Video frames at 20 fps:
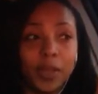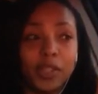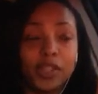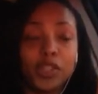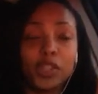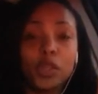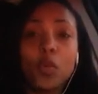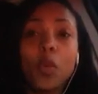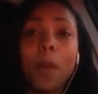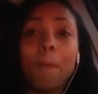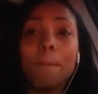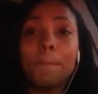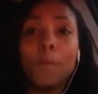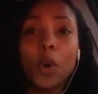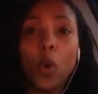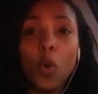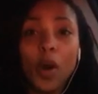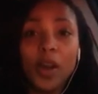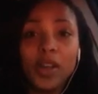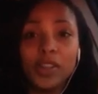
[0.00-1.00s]
It's too
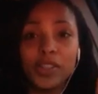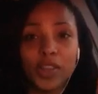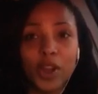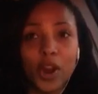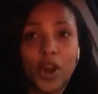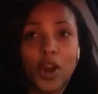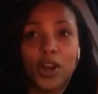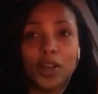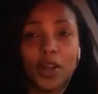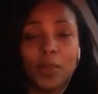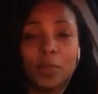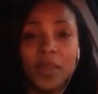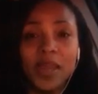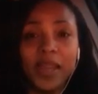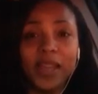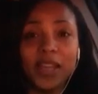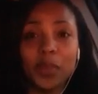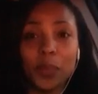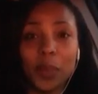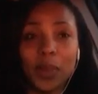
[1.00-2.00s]
important to her to be
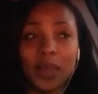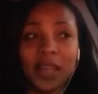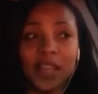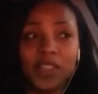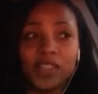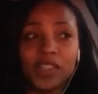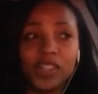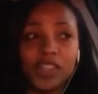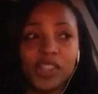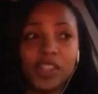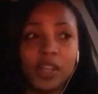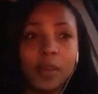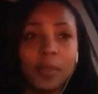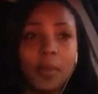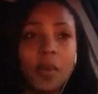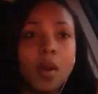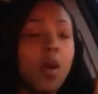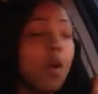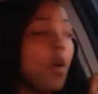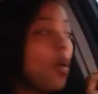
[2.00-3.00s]
in a relationship